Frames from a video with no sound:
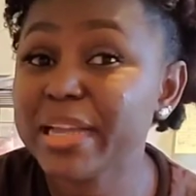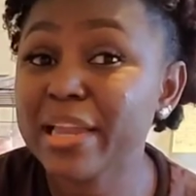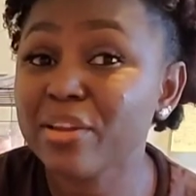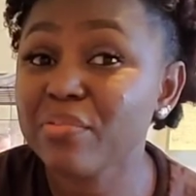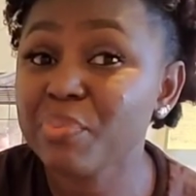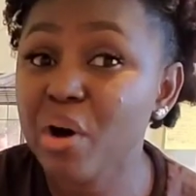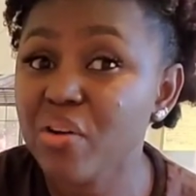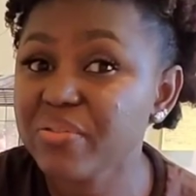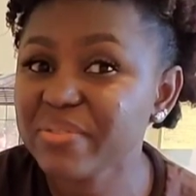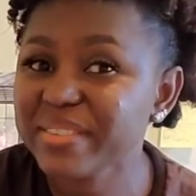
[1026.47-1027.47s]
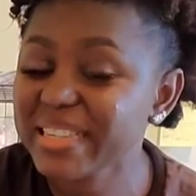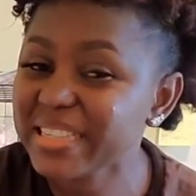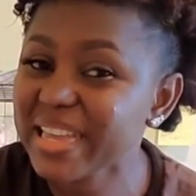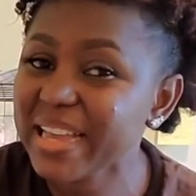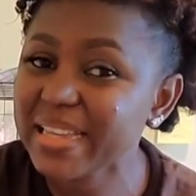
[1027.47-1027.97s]
I love puff
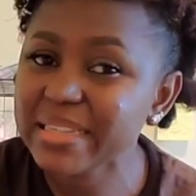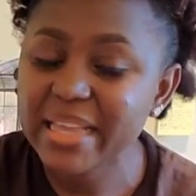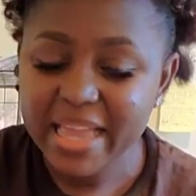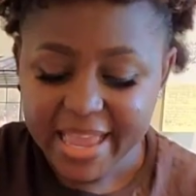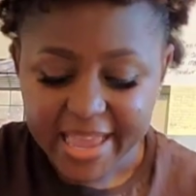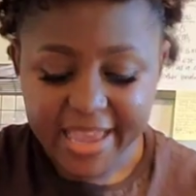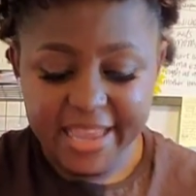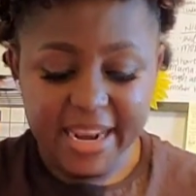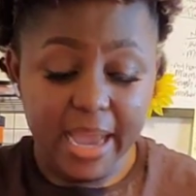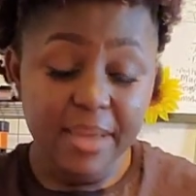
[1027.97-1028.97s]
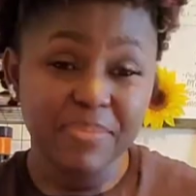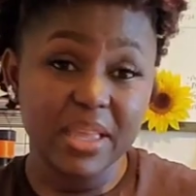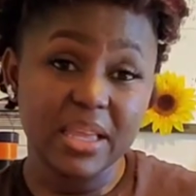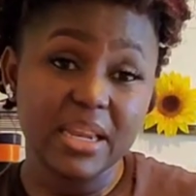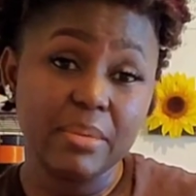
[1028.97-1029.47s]
design, and I am
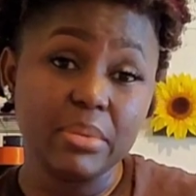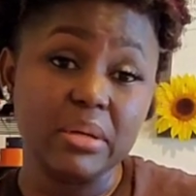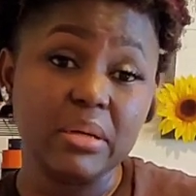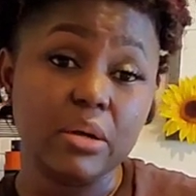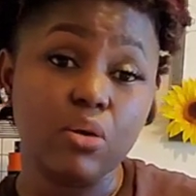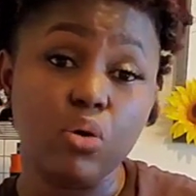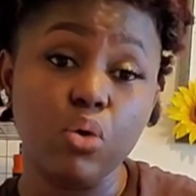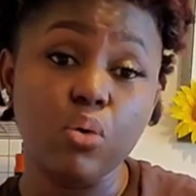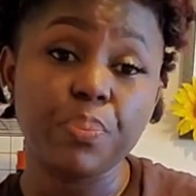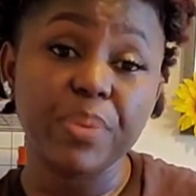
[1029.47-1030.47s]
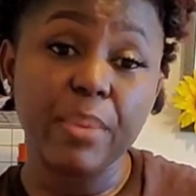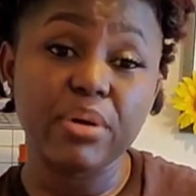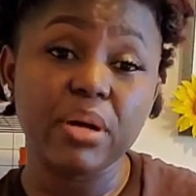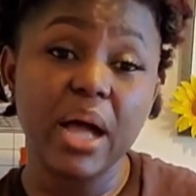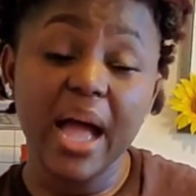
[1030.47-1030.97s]
thinking I'm
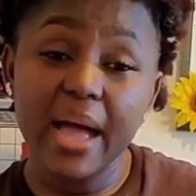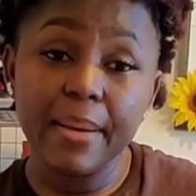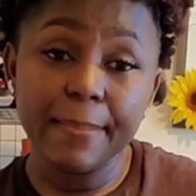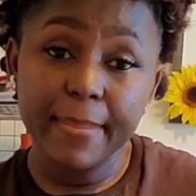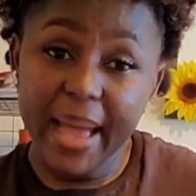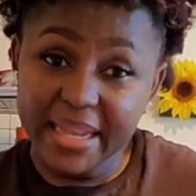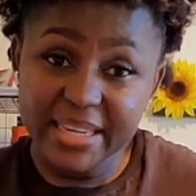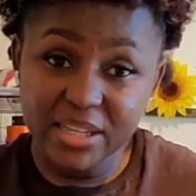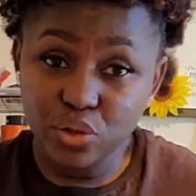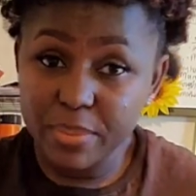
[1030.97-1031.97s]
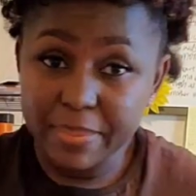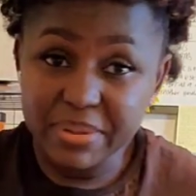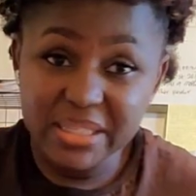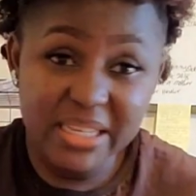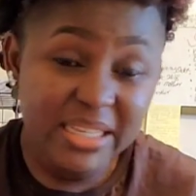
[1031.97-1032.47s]
gonna add that to my
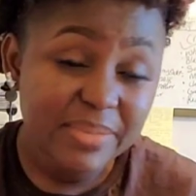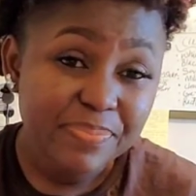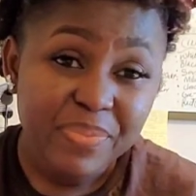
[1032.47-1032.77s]
business.